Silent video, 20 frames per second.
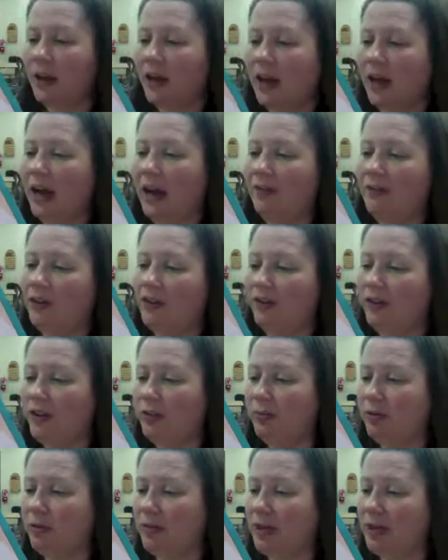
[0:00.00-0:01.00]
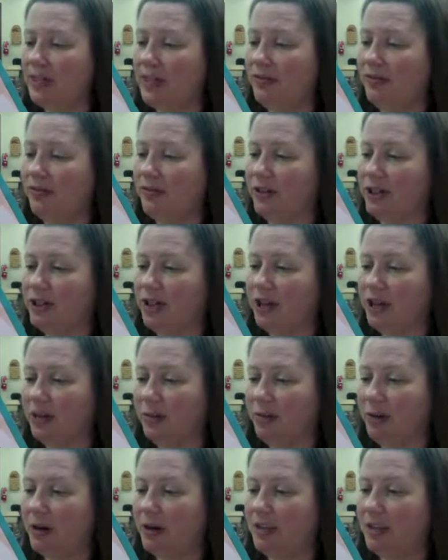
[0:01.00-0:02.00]
After a few more days of free chocolate
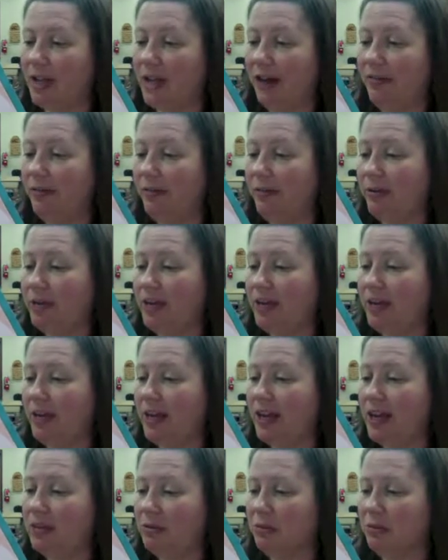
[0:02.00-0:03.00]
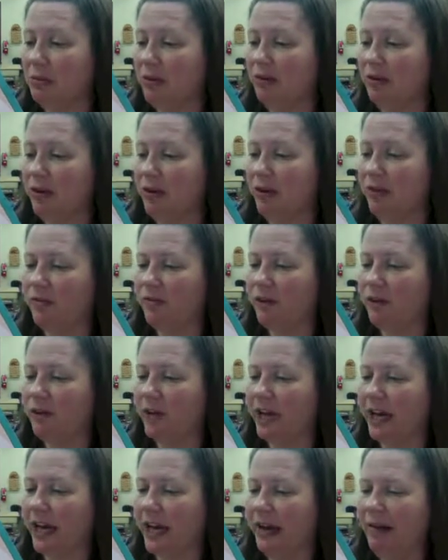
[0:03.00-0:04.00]
bars, everyone in the class would be voting for
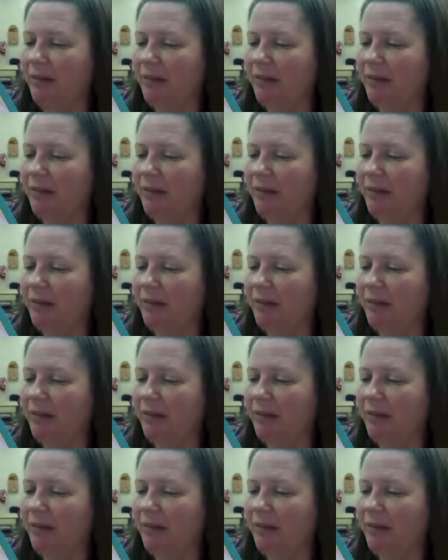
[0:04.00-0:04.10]
Cricket.